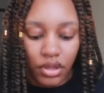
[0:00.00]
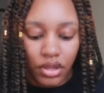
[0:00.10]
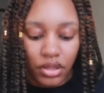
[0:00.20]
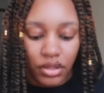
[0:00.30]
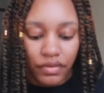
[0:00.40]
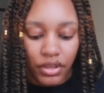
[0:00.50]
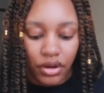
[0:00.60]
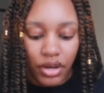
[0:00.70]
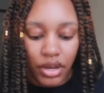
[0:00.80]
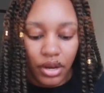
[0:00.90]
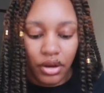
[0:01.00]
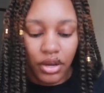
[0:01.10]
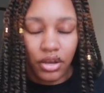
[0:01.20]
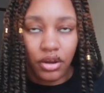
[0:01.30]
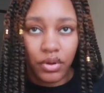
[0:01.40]
and loving your hair
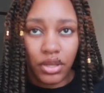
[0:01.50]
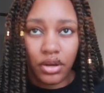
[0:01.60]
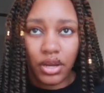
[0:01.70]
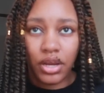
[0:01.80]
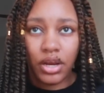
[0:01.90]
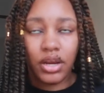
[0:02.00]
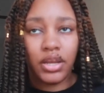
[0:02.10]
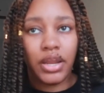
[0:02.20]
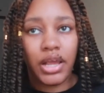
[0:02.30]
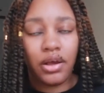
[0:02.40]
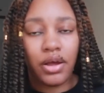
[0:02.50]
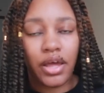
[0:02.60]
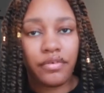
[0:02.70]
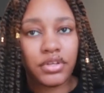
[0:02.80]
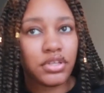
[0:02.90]
and knowing your hair. And now I
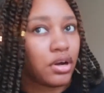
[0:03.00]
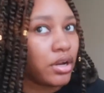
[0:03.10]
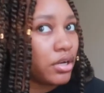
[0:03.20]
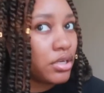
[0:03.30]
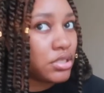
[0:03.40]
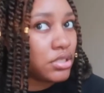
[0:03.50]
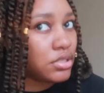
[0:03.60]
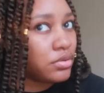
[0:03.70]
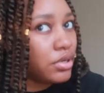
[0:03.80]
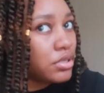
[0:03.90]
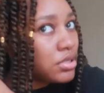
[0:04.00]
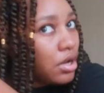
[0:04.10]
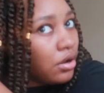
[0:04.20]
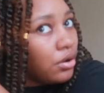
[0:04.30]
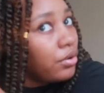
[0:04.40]
have a daughter, she's 2 years
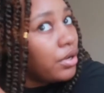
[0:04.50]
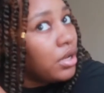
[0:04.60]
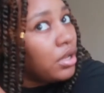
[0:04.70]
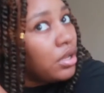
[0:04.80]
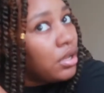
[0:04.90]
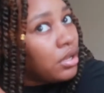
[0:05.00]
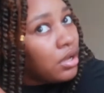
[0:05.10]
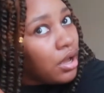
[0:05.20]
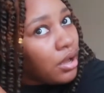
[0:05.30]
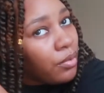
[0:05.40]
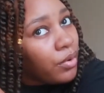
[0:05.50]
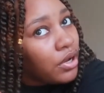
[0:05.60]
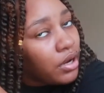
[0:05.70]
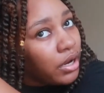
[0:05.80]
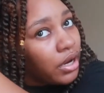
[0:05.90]
old. I
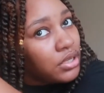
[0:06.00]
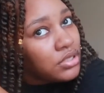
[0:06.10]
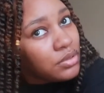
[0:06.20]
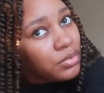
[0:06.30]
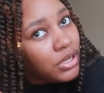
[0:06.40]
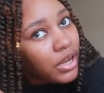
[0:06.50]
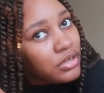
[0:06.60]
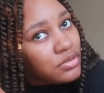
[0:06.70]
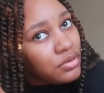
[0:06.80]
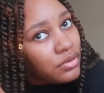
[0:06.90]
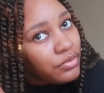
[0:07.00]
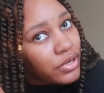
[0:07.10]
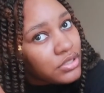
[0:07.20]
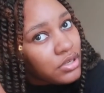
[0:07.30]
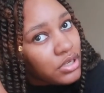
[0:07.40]
want her hair to be natural for
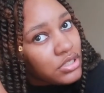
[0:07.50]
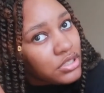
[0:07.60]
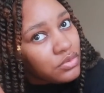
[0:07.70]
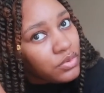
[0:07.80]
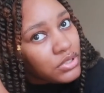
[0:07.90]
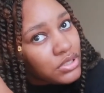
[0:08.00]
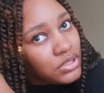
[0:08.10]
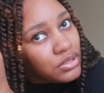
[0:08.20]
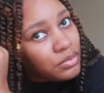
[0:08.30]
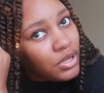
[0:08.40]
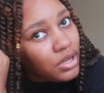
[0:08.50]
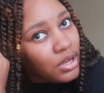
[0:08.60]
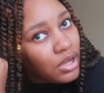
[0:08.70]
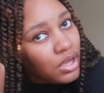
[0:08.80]
as long as she wants it to be,